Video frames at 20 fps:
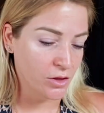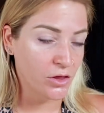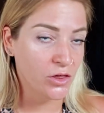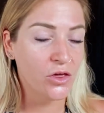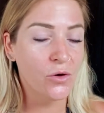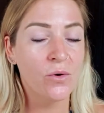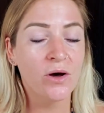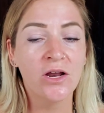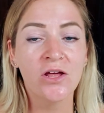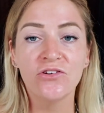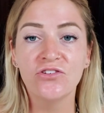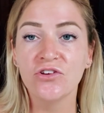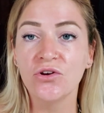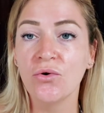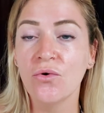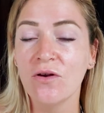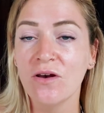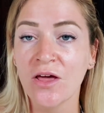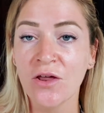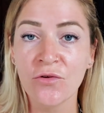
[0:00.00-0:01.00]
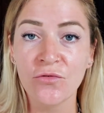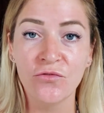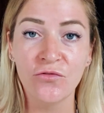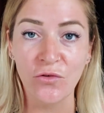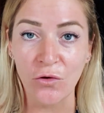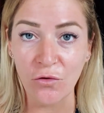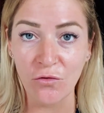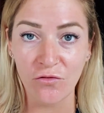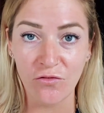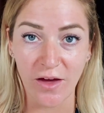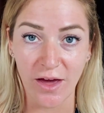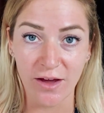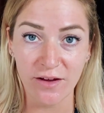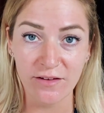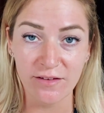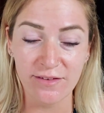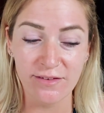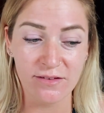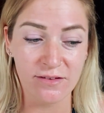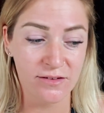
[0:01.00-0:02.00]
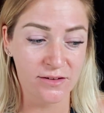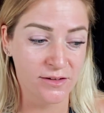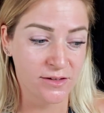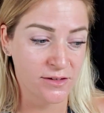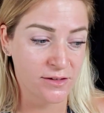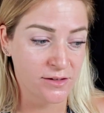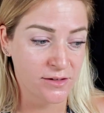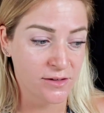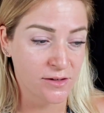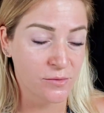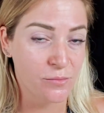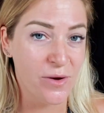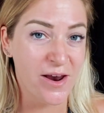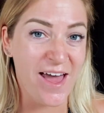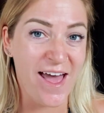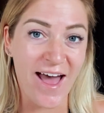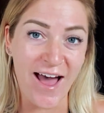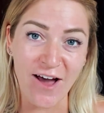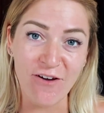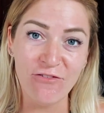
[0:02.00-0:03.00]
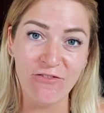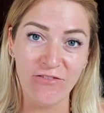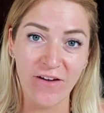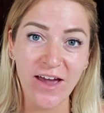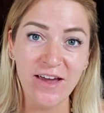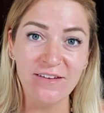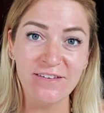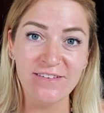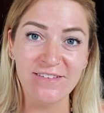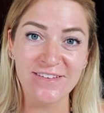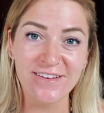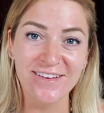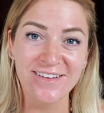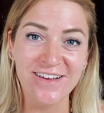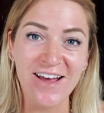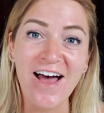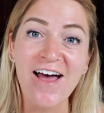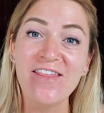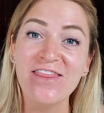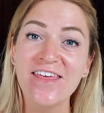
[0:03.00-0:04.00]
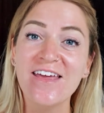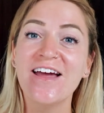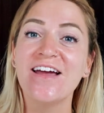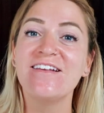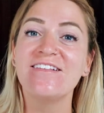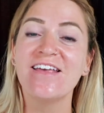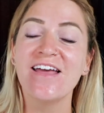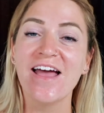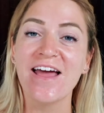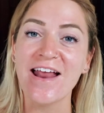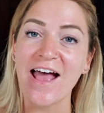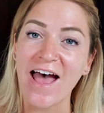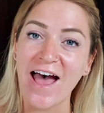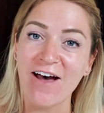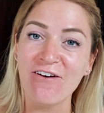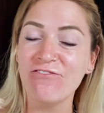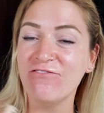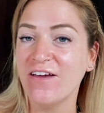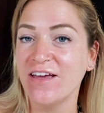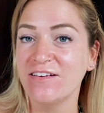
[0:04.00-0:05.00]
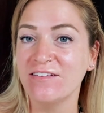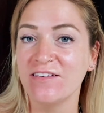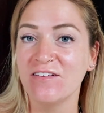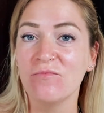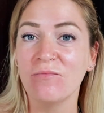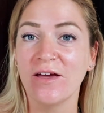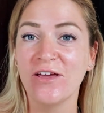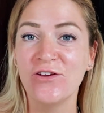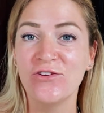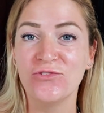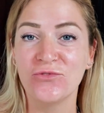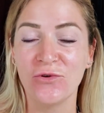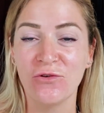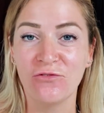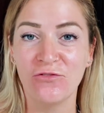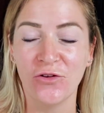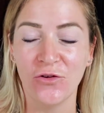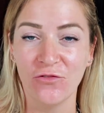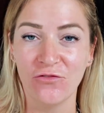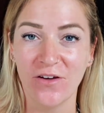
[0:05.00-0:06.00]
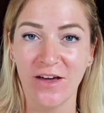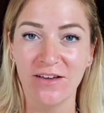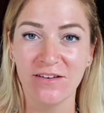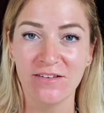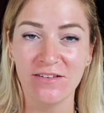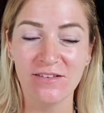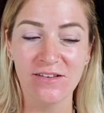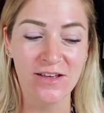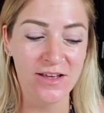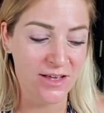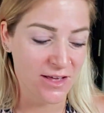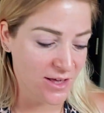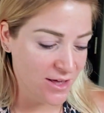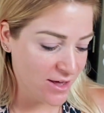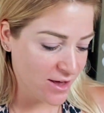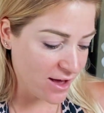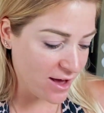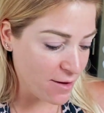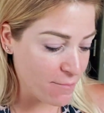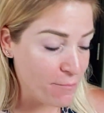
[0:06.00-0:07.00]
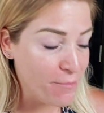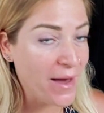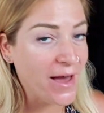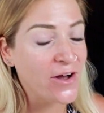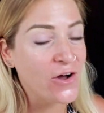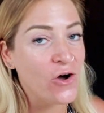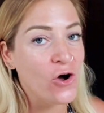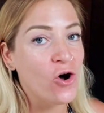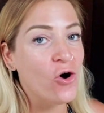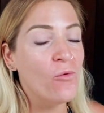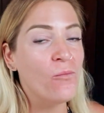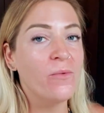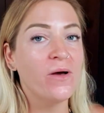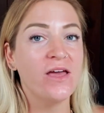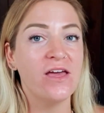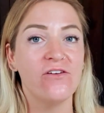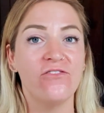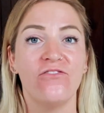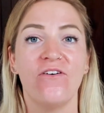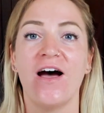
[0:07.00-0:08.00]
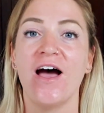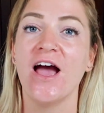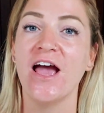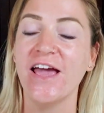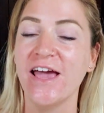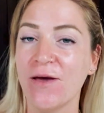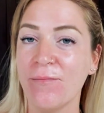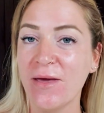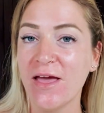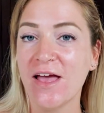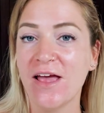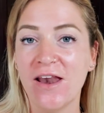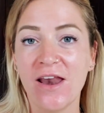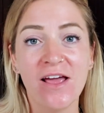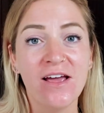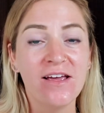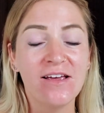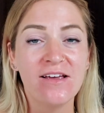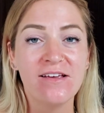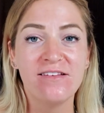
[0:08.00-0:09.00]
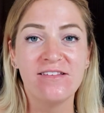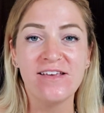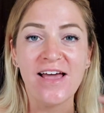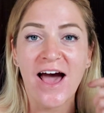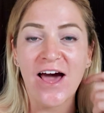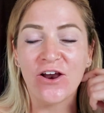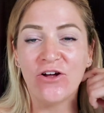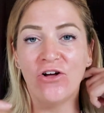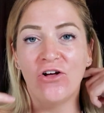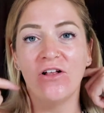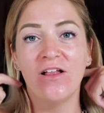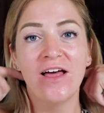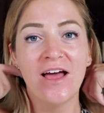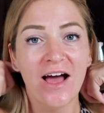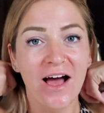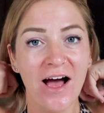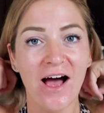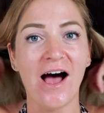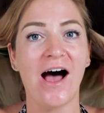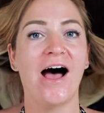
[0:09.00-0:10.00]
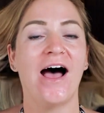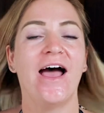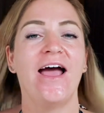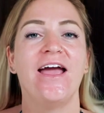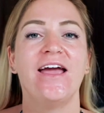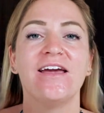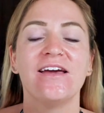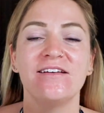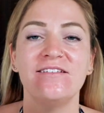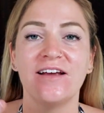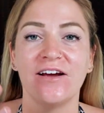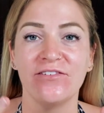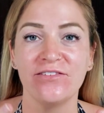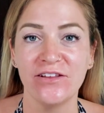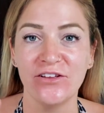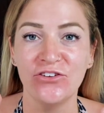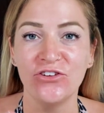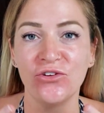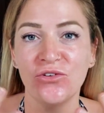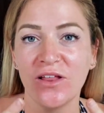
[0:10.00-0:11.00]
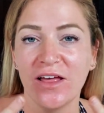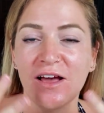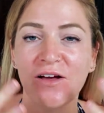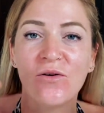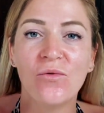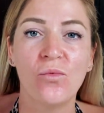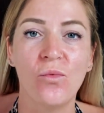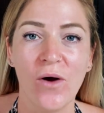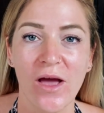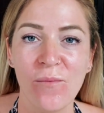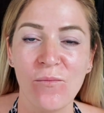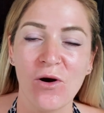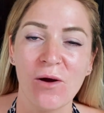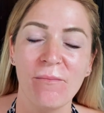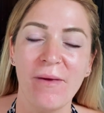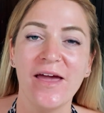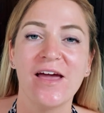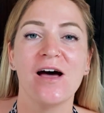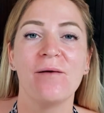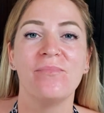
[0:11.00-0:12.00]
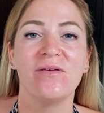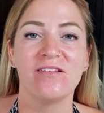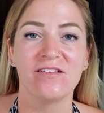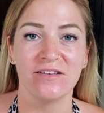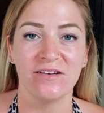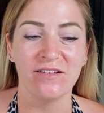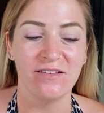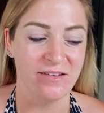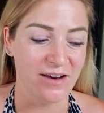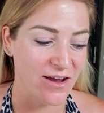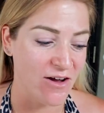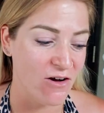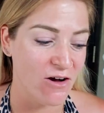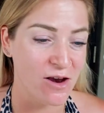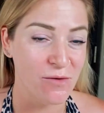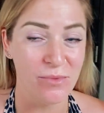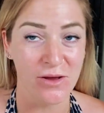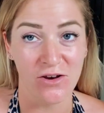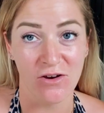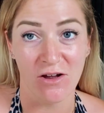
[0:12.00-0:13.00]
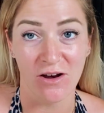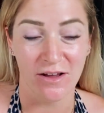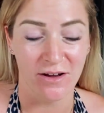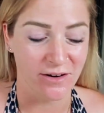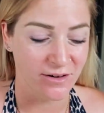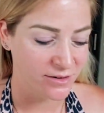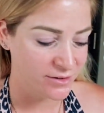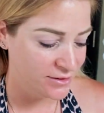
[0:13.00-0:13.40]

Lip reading: you wanna do not a full face, but a half face. I'd say a half face is my usual full face. Back home, if I am in Seattle, I can definitely do like way more makeup that's gonna stay on, but not here.